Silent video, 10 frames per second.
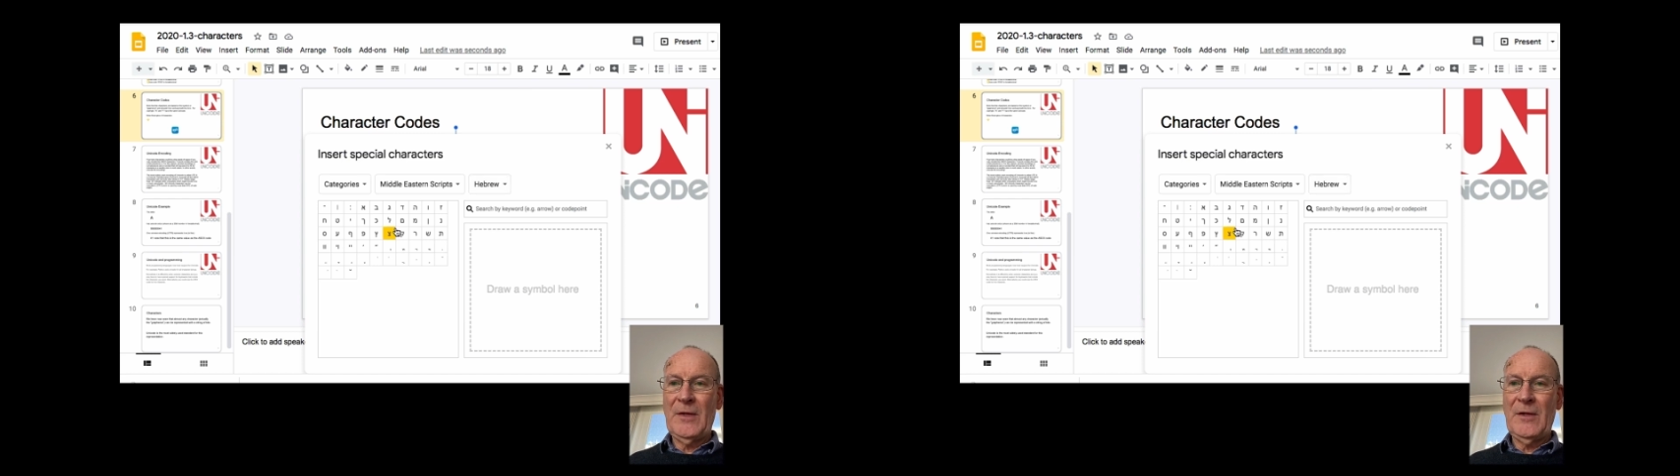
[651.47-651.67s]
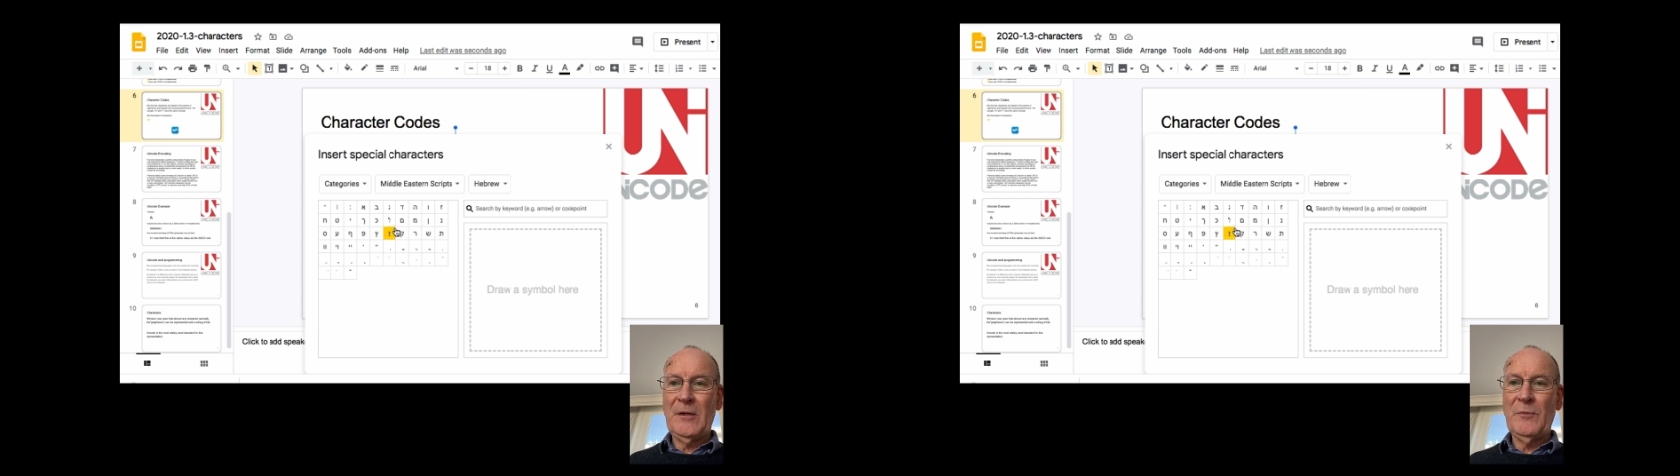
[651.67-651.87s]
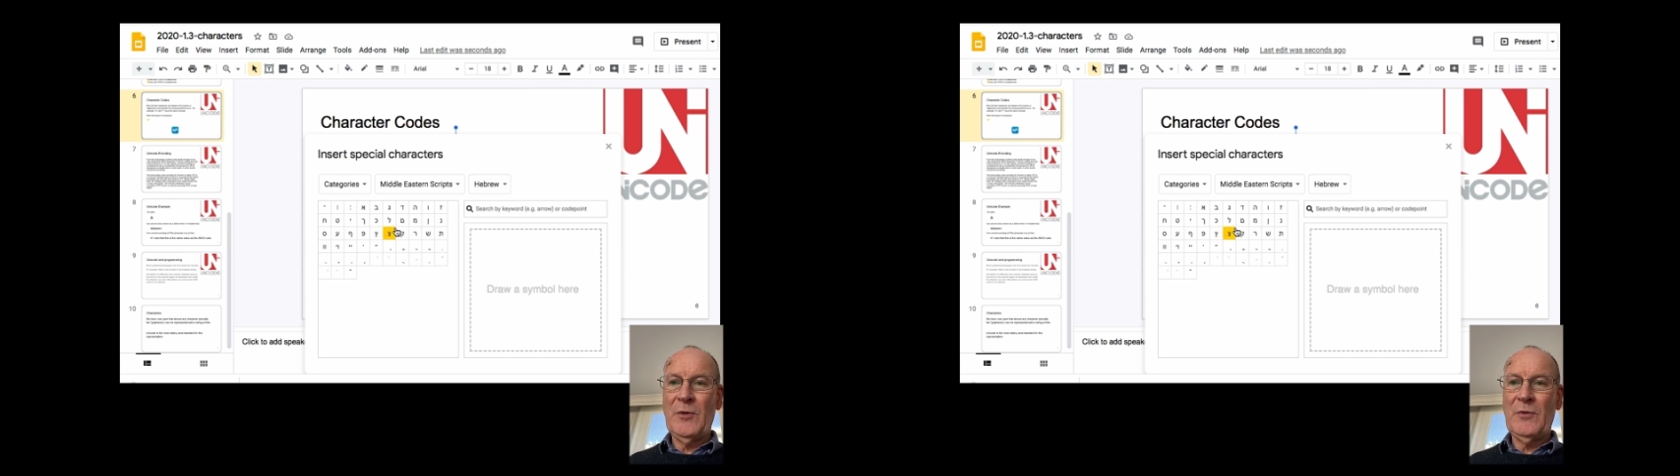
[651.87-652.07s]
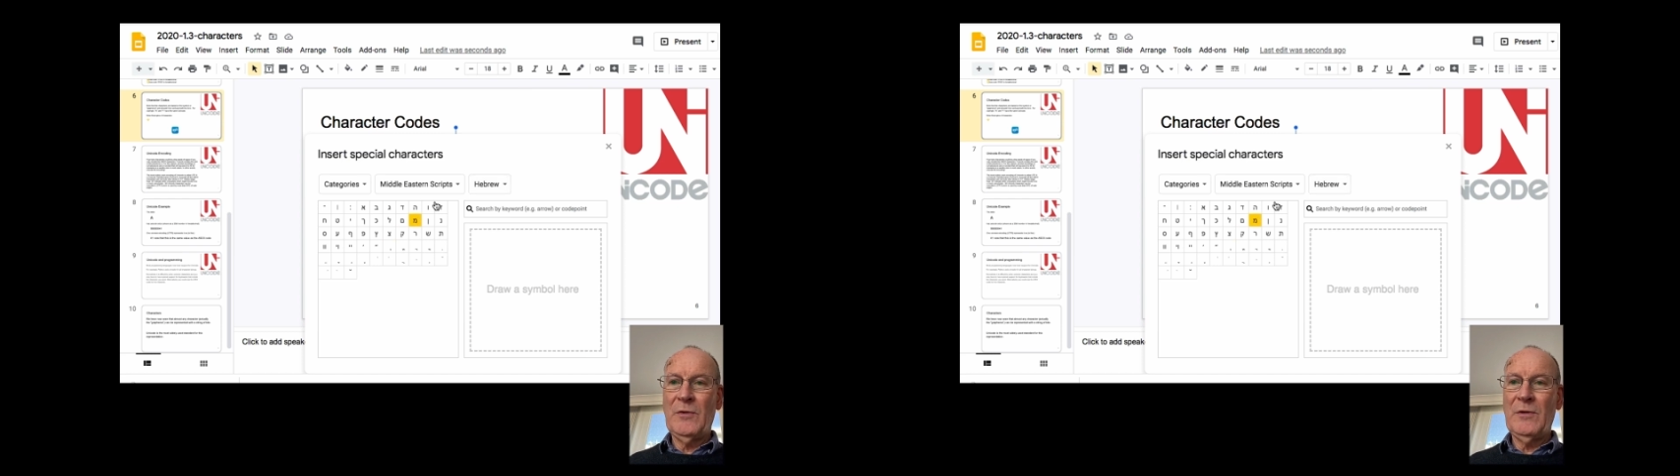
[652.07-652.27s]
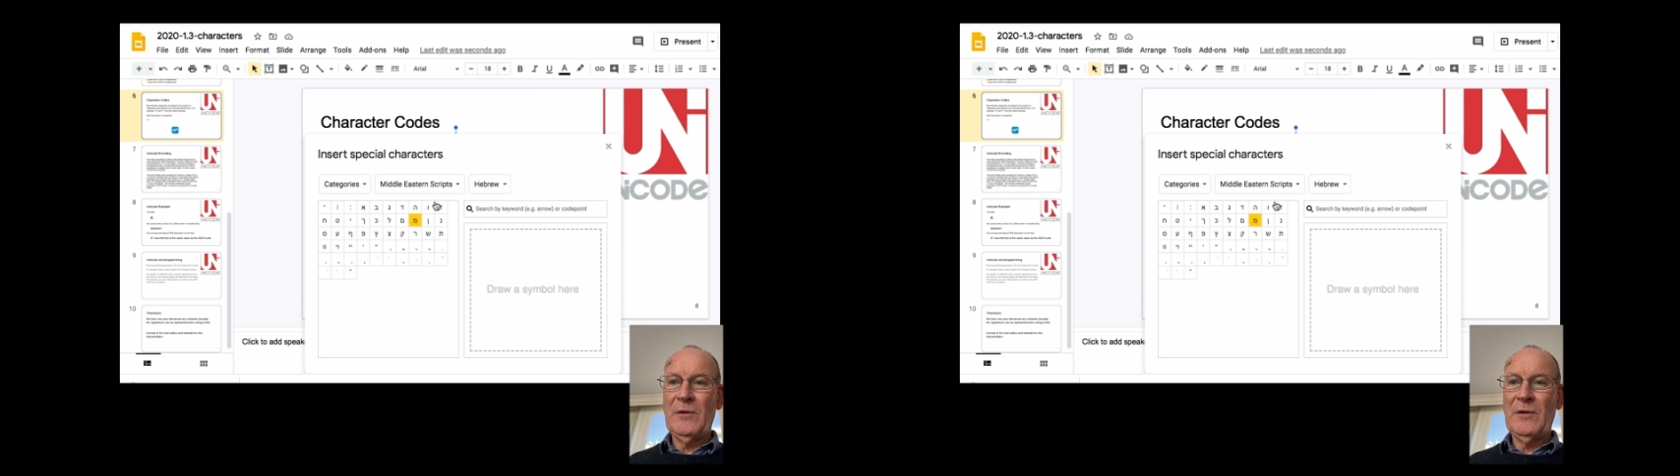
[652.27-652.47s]
Hebrew,
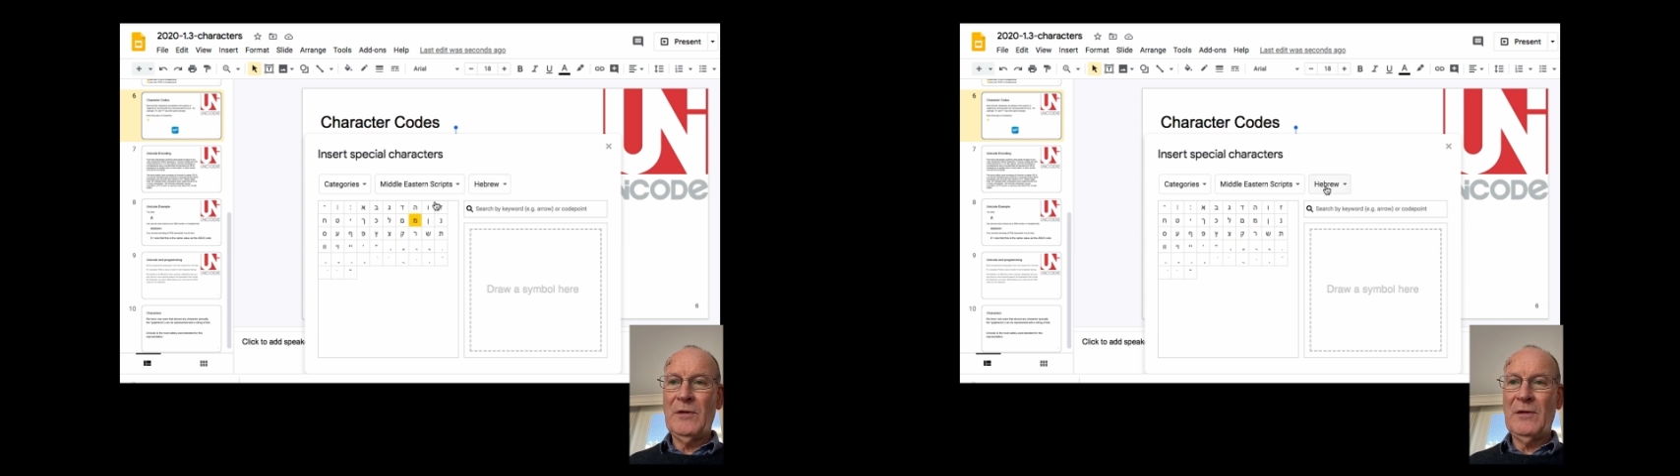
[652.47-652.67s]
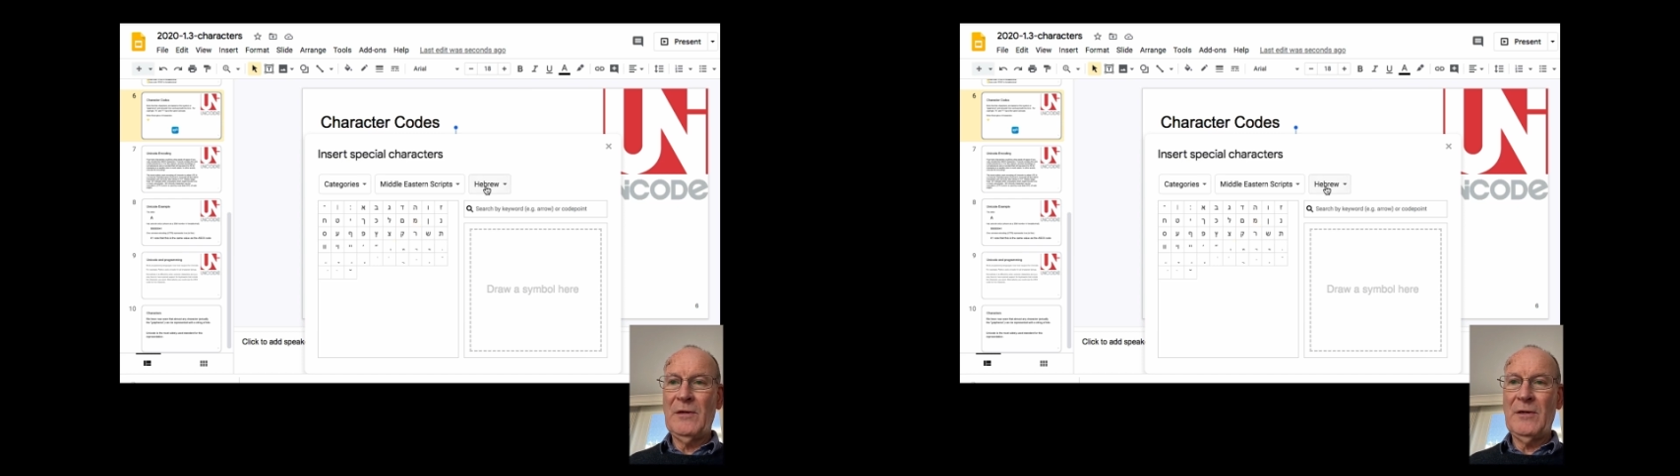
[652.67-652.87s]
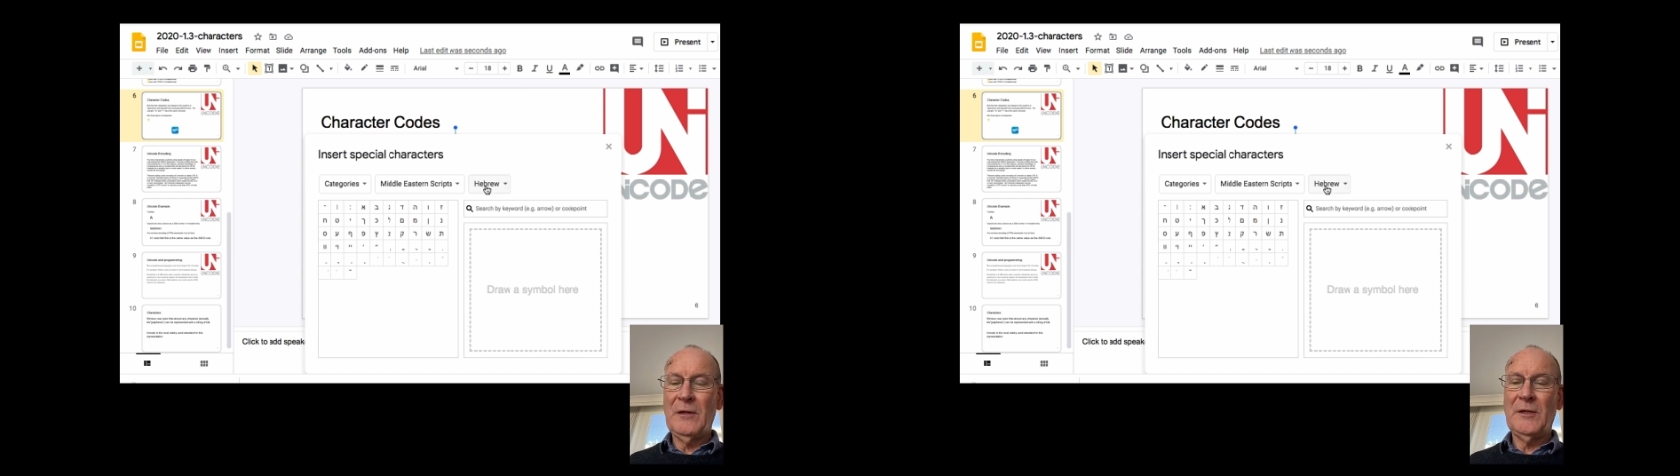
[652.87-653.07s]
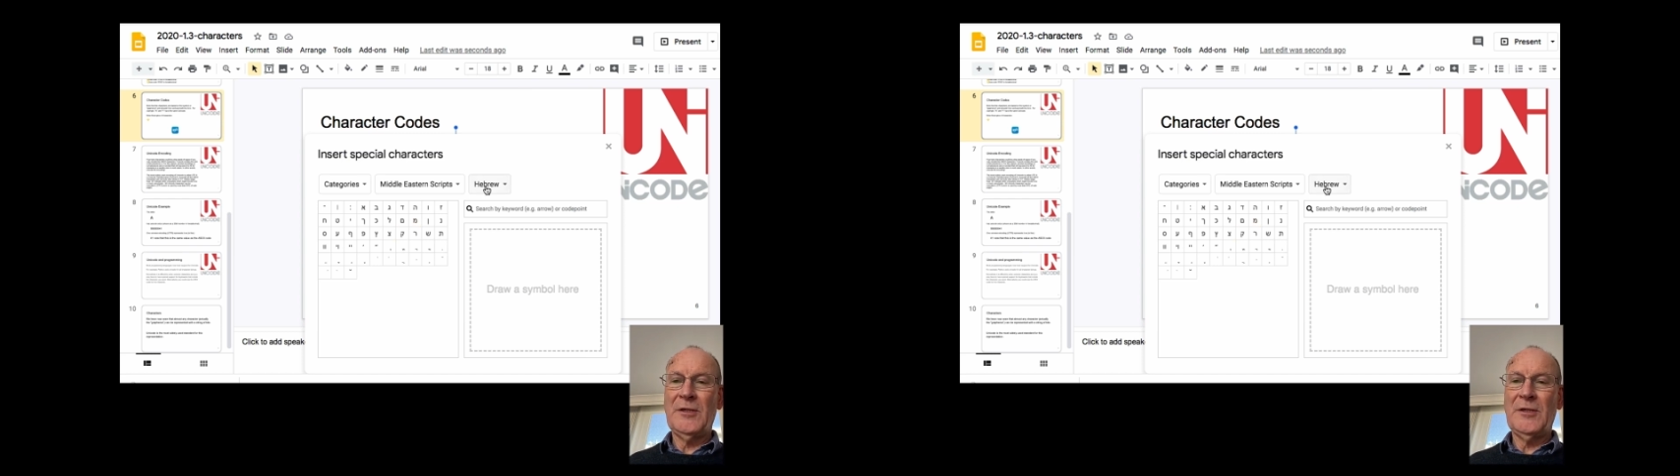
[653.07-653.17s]
and